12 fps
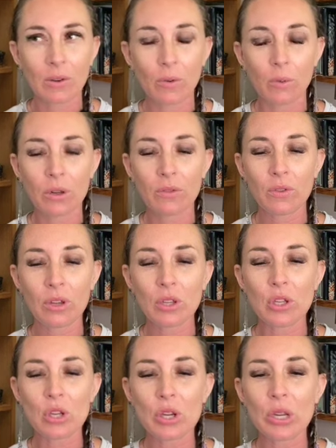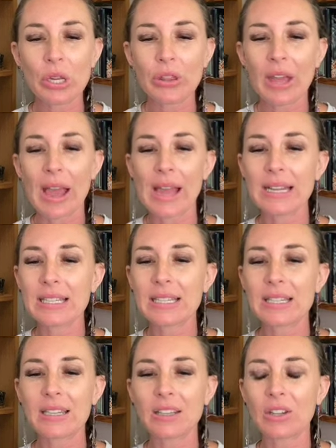What if you knew
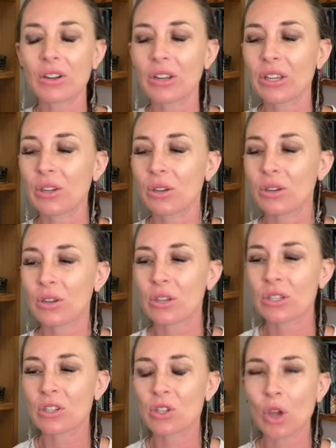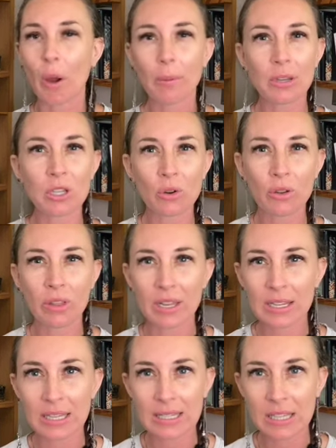that, you know, you could show up as your
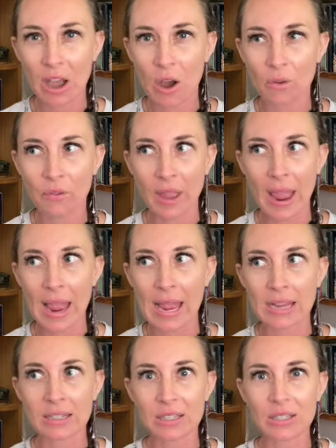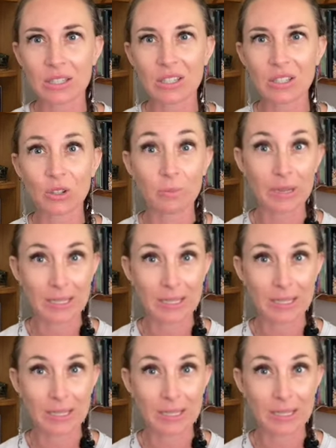authentic self and you'd be